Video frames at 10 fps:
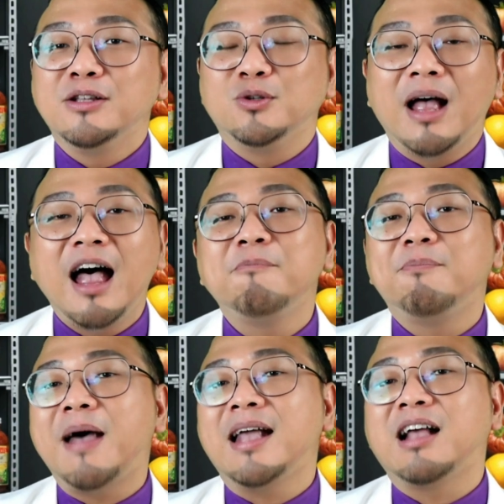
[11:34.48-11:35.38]
to help
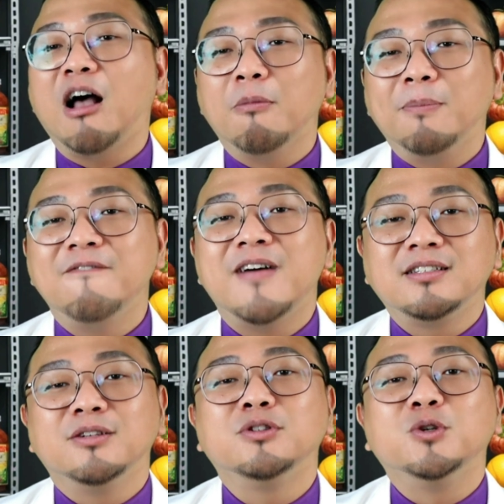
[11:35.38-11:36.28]
back our blood
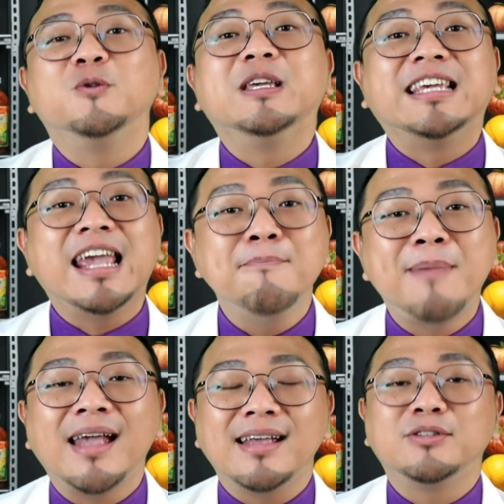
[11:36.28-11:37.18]
vessel to regain
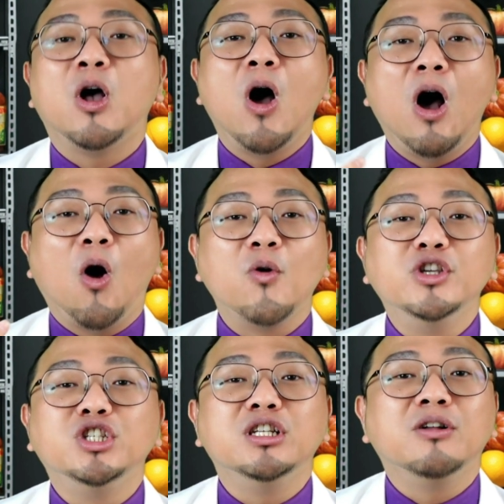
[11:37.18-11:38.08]
back its
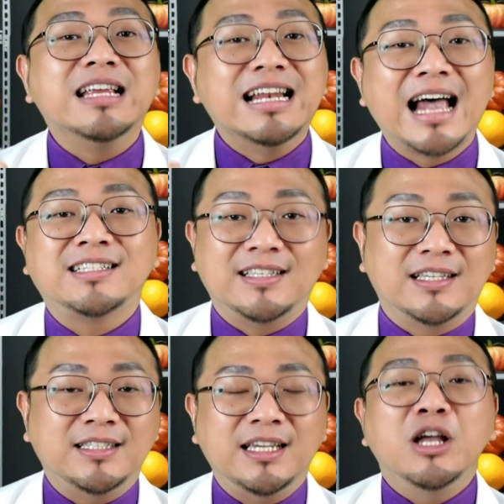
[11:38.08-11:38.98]
original
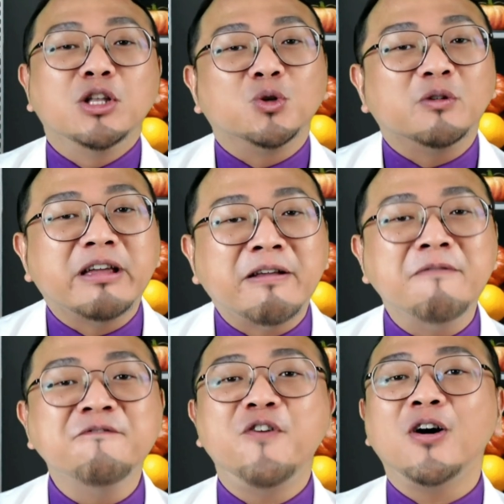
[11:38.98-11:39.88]
elasticity, to
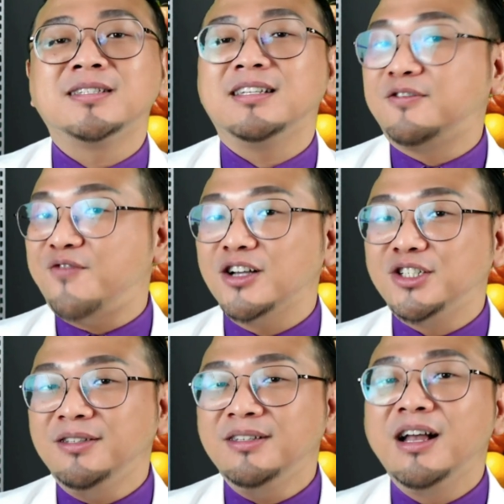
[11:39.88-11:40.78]
reinforce its
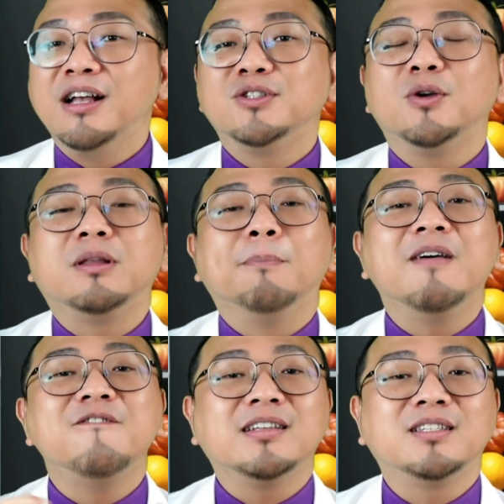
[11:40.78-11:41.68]
functions so the
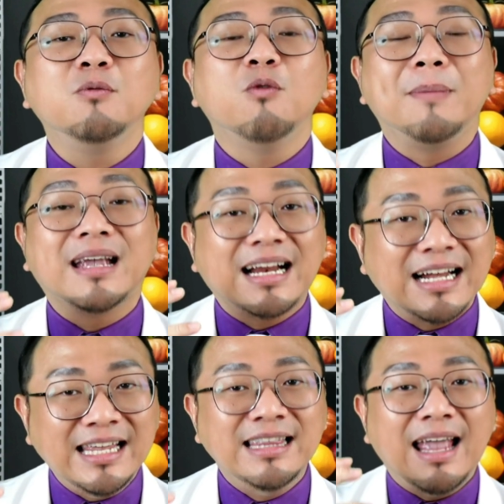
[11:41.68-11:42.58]
blood vessel will be
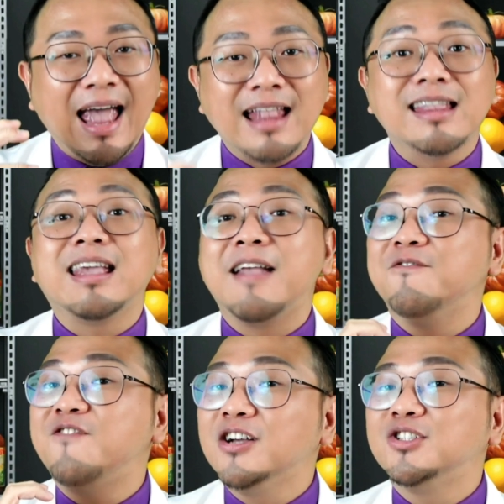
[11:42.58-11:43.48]
clean and can
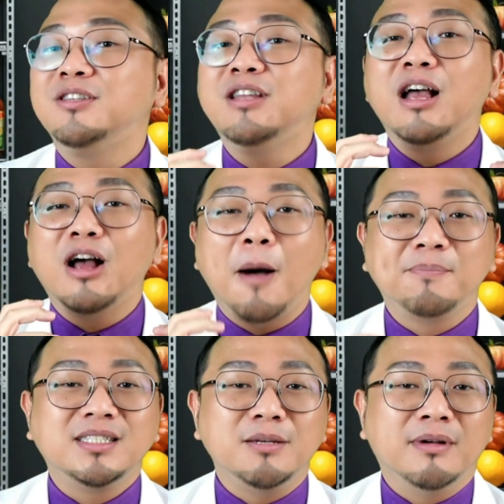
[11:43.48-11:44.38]
function
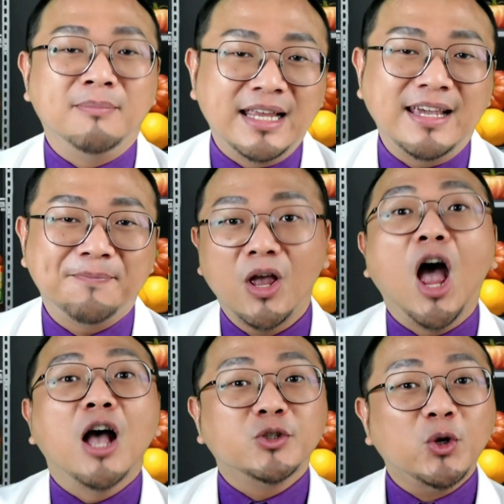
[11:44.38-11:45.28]
optimally.
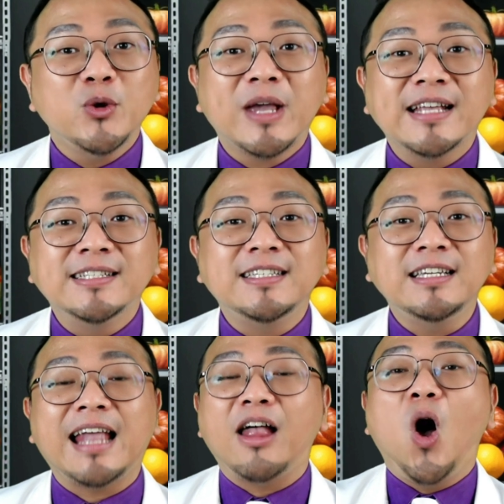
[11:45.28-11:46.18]
So you can
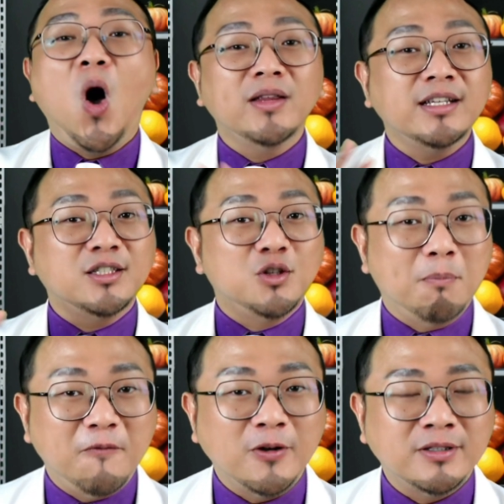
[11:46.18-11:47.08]
see that all these
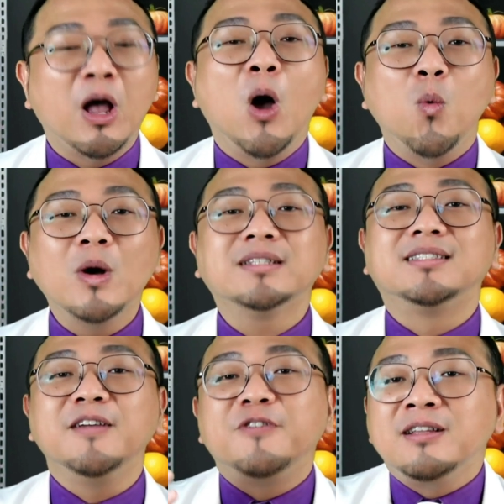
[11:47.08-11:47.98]
superfoods works
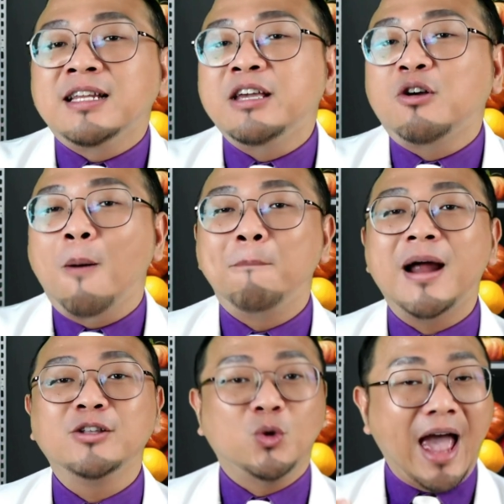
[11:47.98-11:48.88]
differently
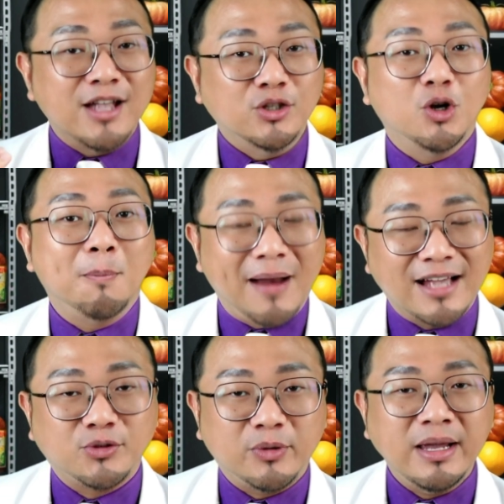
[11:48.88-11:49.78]
compared to
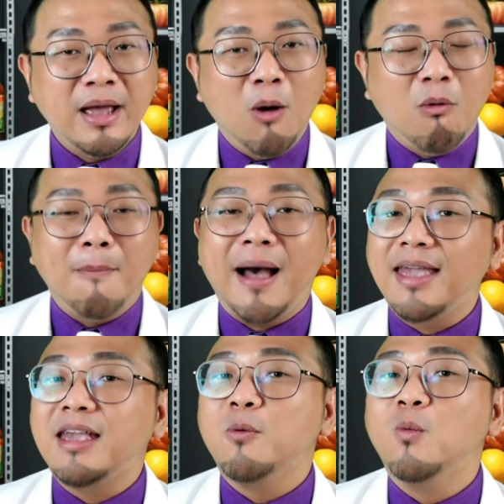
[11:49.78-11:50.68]
angioplasty, whereby
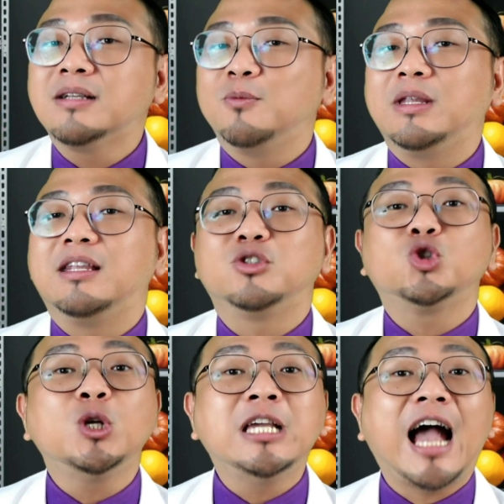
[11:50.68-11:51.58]
it works with the
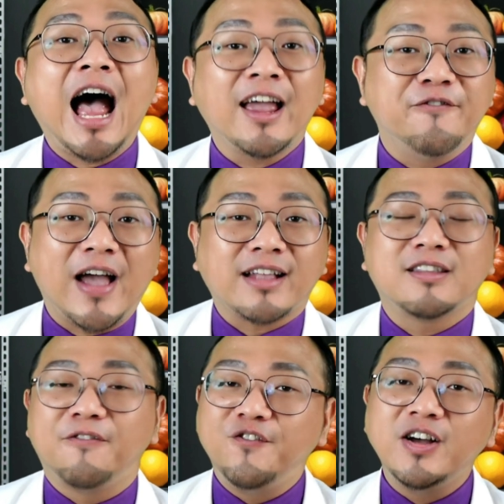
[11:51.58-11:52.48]
3R effect.
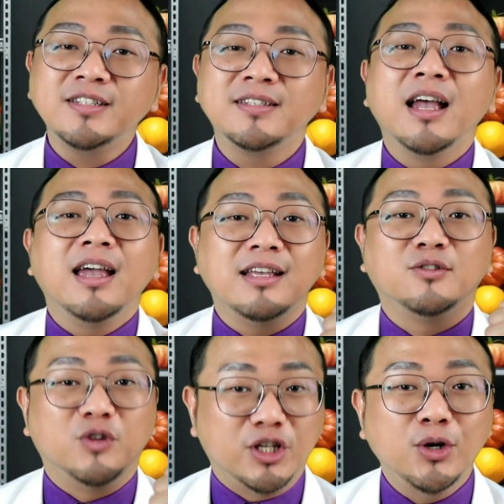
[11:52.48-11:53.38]
The first
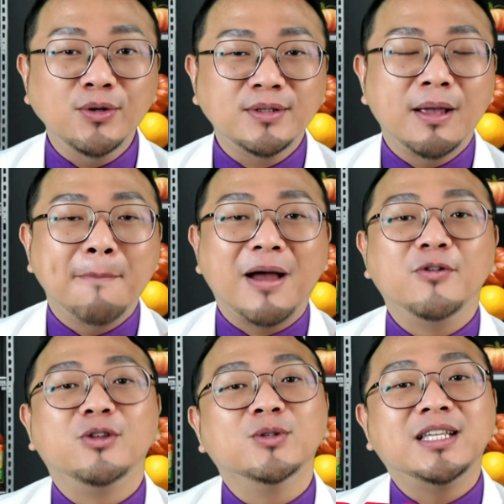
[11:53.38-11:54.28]
is reduce by
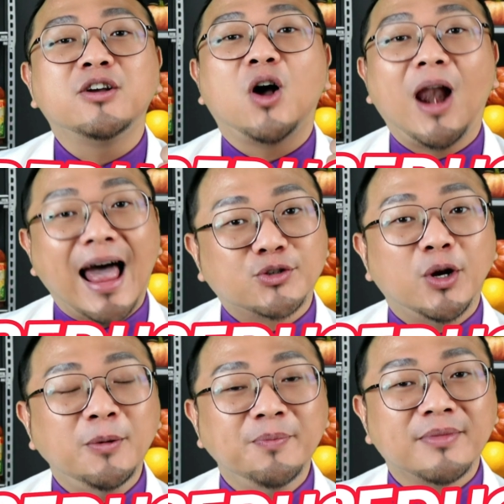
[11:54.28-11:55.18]
reducing
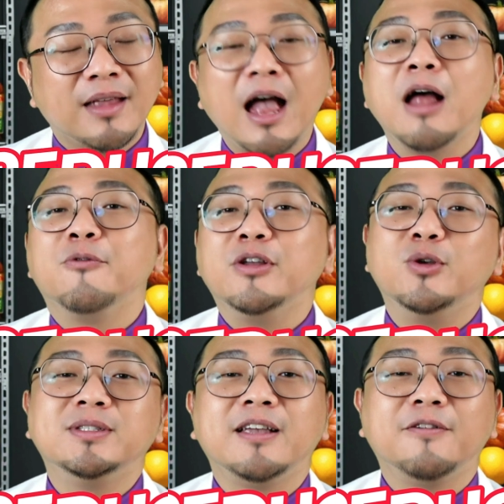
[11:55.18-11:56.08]
cholesterol,
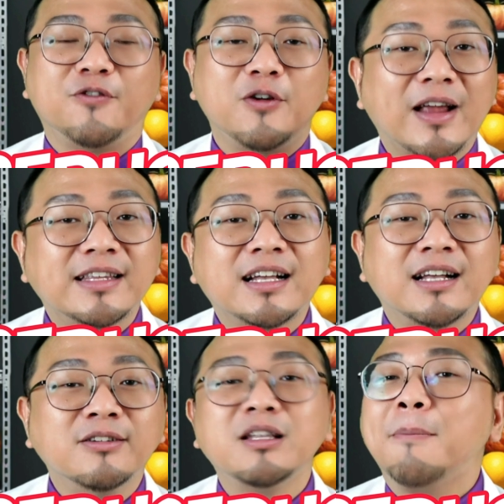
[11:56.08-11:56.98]
reducing free
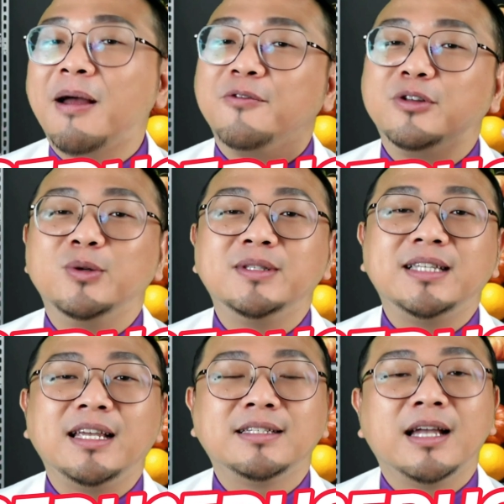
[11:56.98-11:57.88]
radicals by
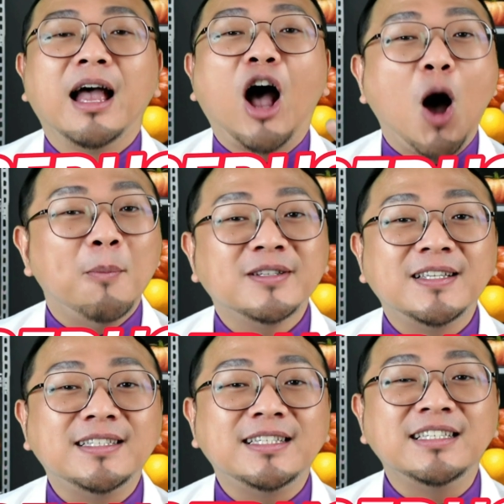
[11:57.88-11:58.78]
reducing
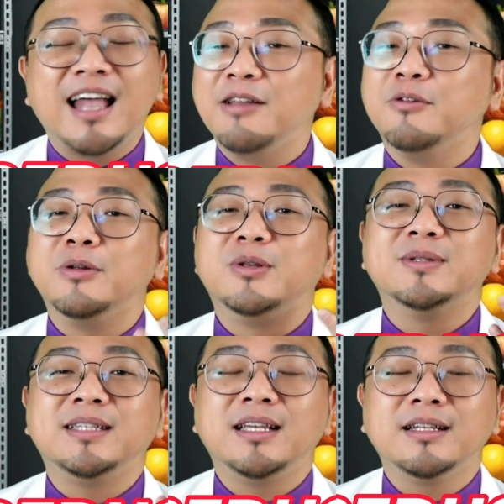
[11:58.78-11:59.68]
homocysteine and
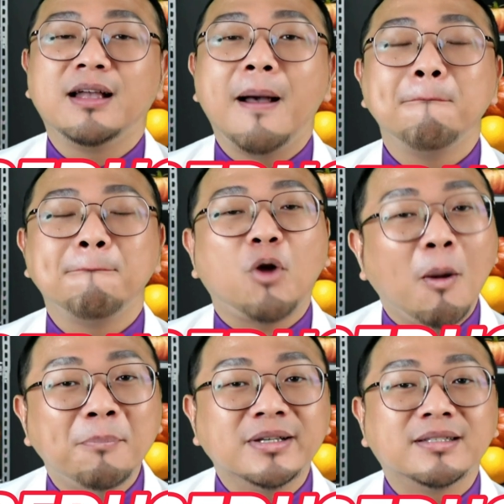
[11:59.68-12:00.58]
reducing
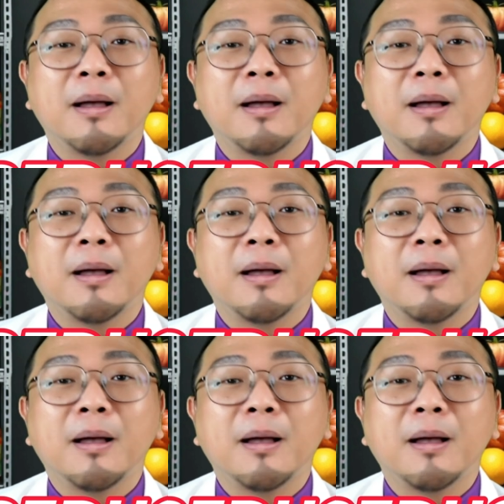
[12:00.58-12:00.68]
thrombus,